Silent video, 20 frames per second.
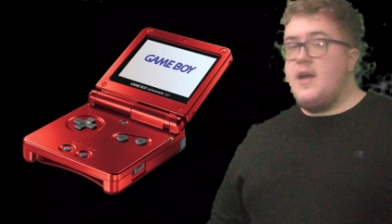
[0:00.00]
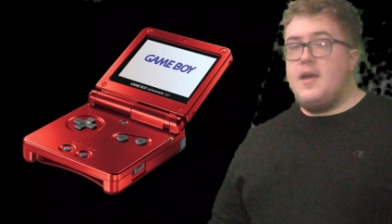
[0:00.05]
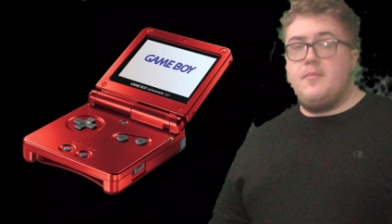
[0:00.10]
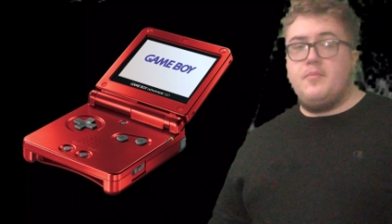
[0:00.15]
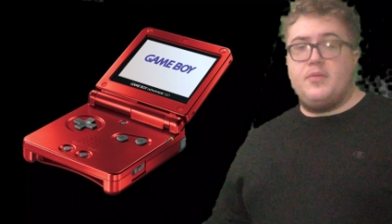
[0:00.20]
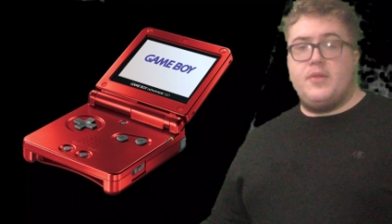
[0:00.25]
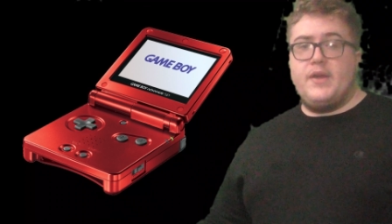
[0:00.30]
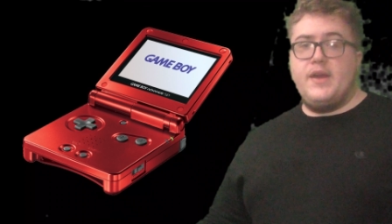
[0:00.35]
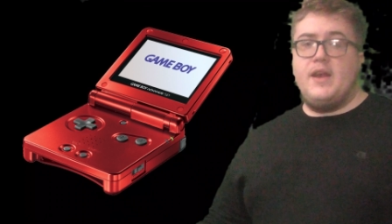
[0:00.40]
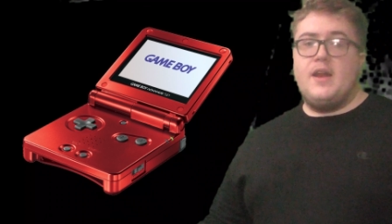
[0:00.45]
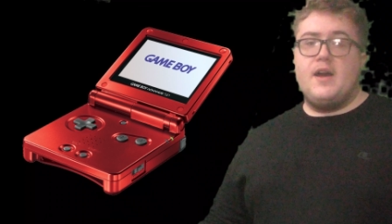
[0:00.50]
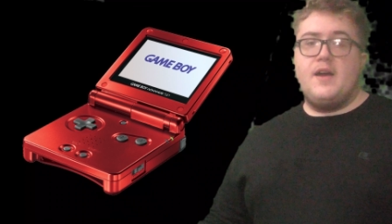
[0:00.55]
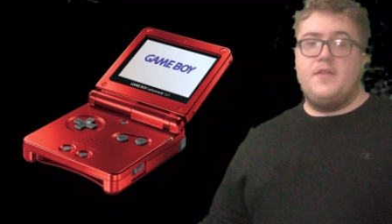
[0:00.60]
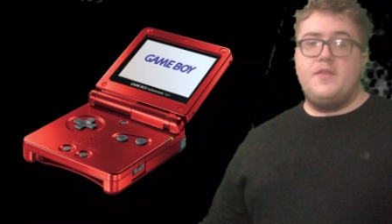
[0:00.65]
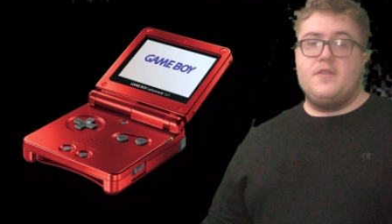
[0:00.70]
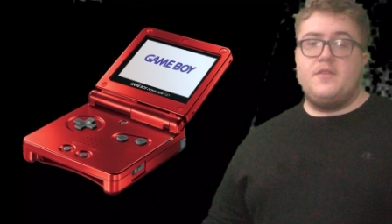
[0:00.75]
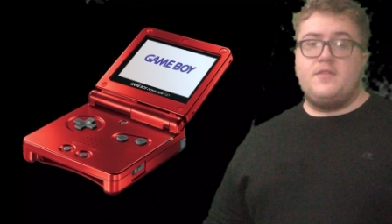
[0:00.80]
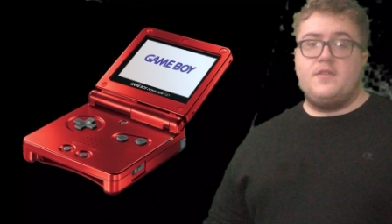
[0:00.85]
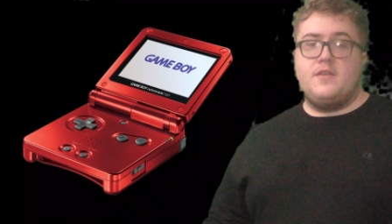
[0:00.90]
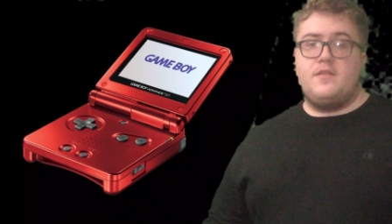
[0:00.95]
I played
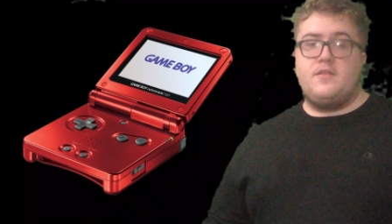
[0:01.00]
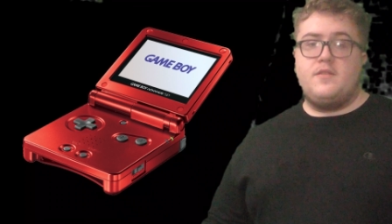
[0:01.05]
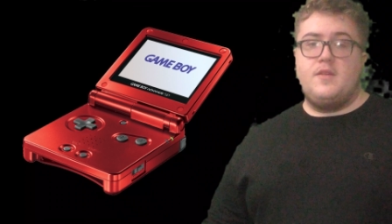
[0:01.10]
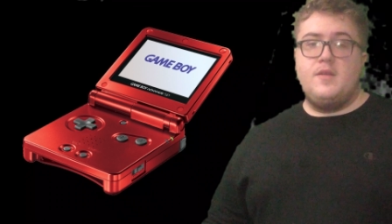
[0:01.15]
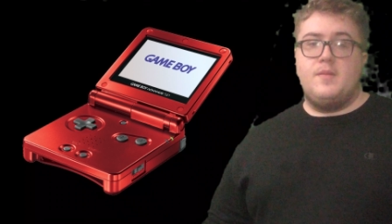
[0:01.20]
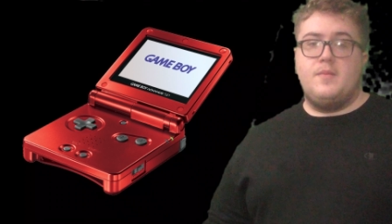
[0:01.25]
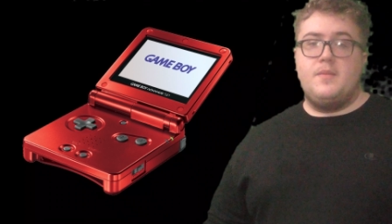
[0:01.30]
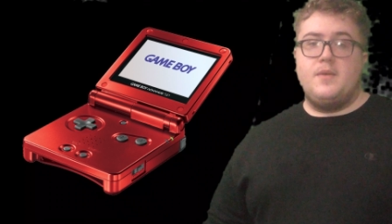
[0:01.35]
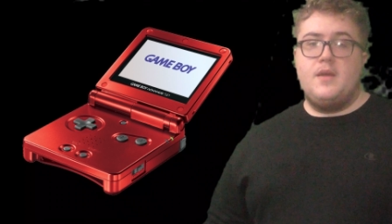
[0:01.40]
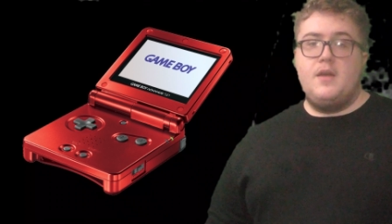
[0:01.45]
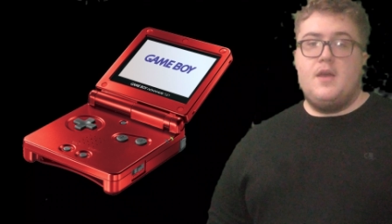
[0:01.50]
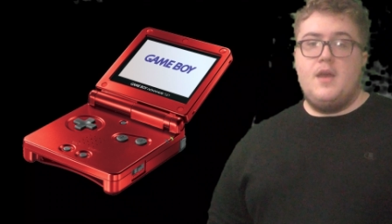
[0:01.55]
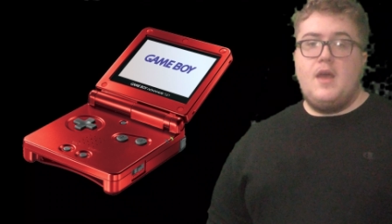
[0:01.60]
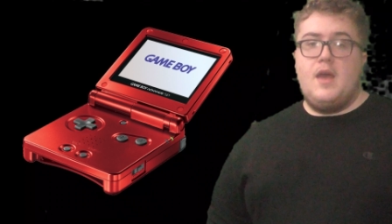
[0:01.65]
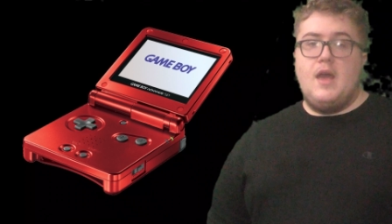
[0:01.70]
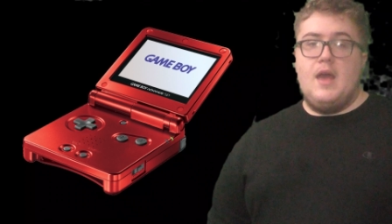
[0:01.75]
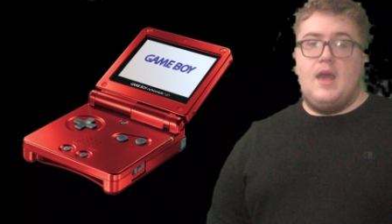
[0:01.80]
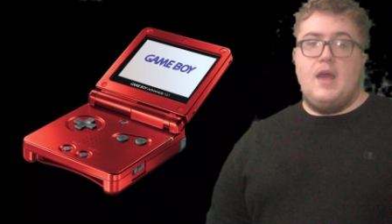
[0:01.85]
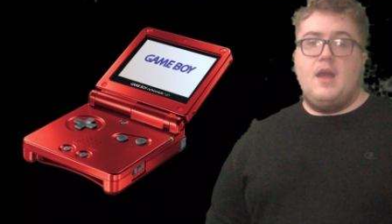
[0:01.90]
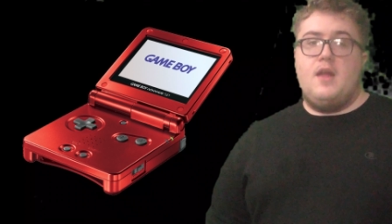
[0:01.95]
on the system
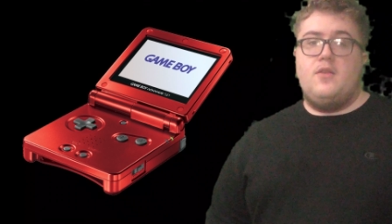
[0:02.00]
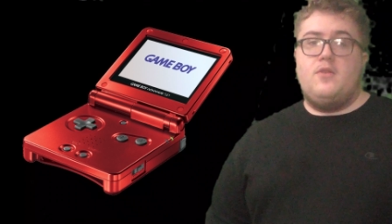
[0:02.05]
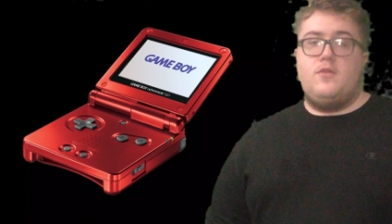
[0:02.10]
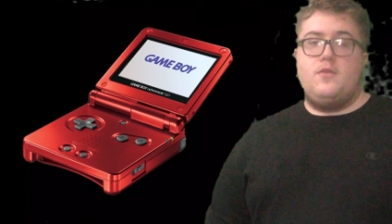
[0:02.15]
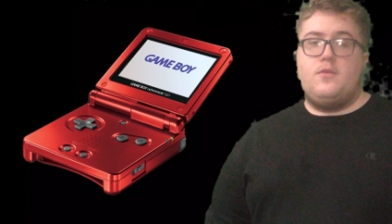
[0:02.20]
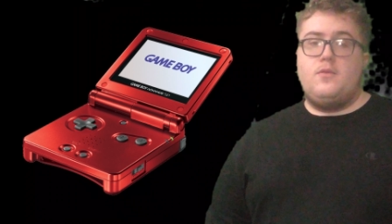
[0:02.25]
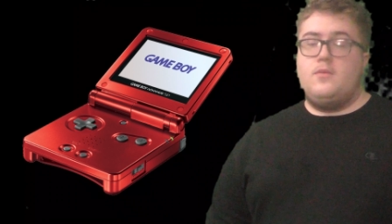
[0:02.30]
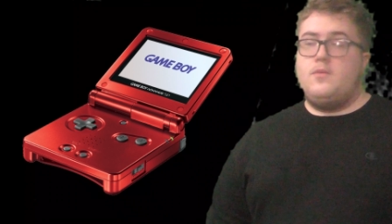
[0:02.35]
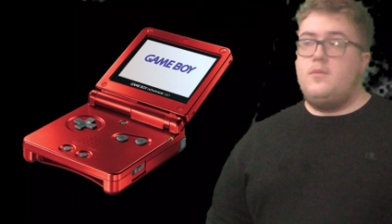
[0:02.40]
and